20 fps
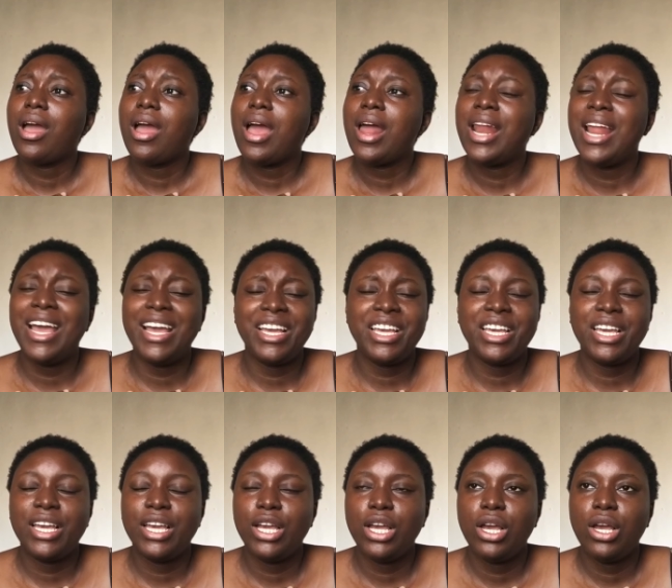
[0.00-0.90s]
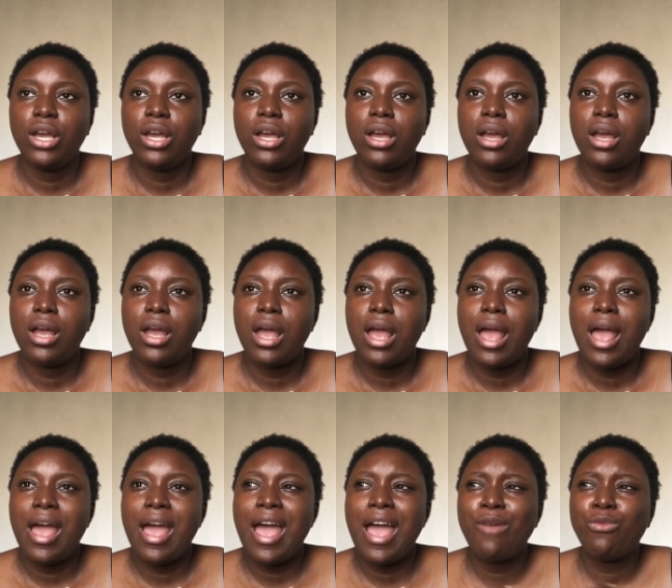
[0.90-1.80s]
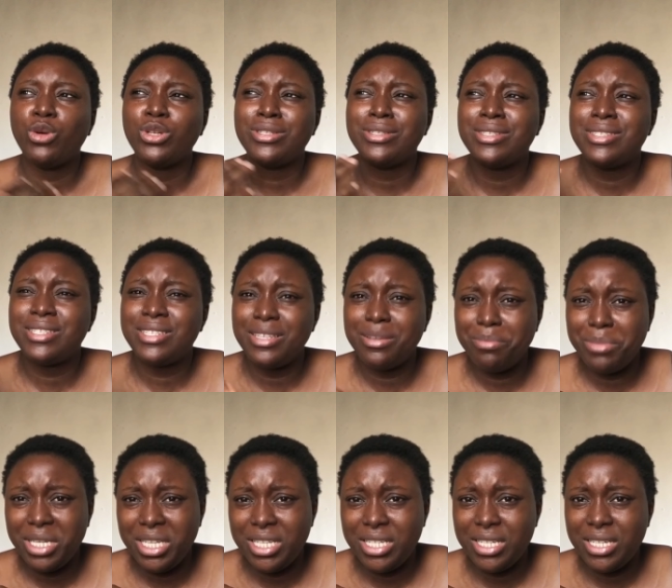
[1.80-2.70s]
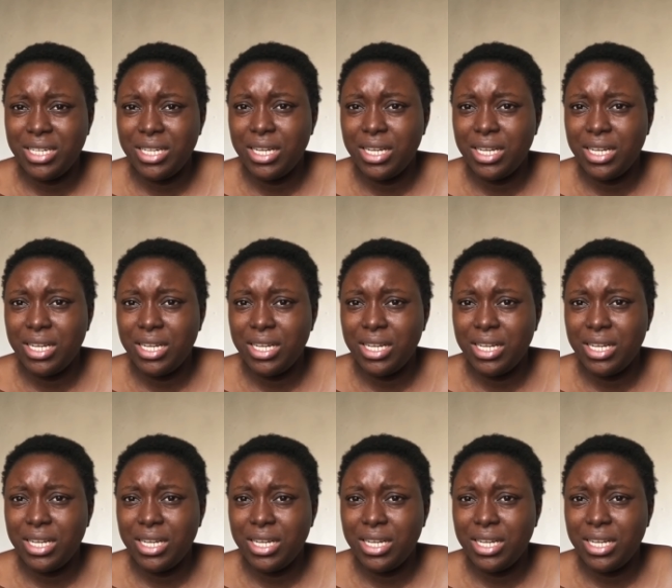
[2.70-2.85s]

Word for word: Like, I was timid